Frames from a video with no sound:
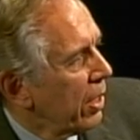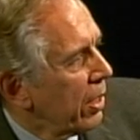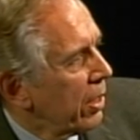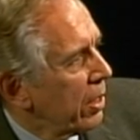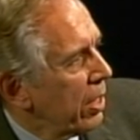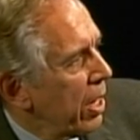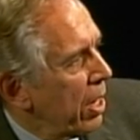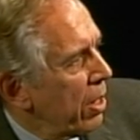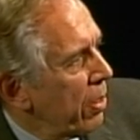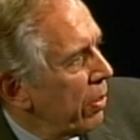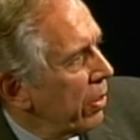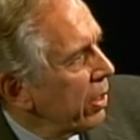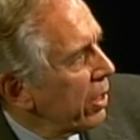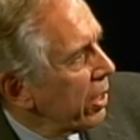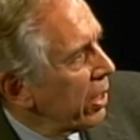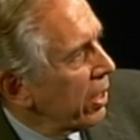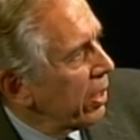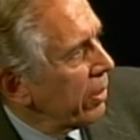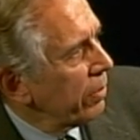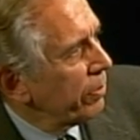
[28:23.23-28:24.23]
Now,
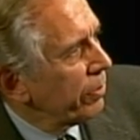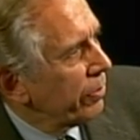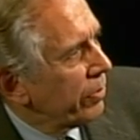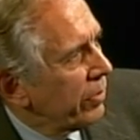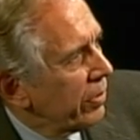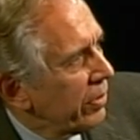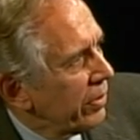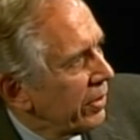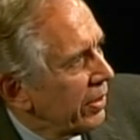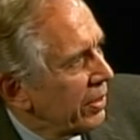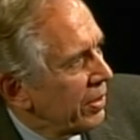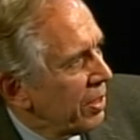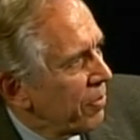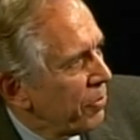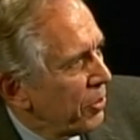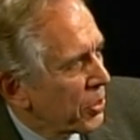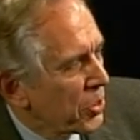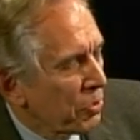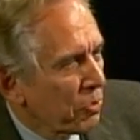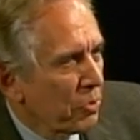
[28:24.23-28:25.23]

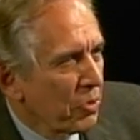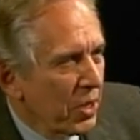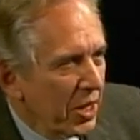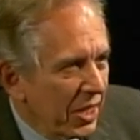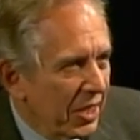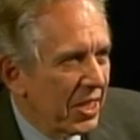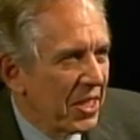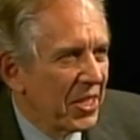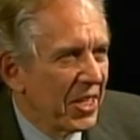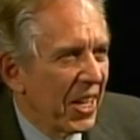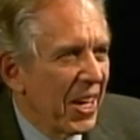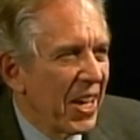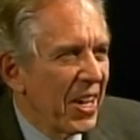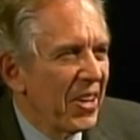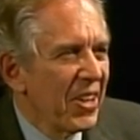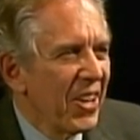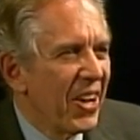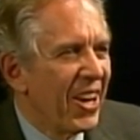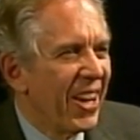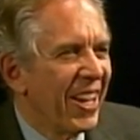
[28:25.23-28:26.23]
if it's really
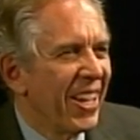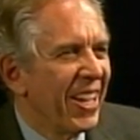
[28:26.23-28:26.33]
dire,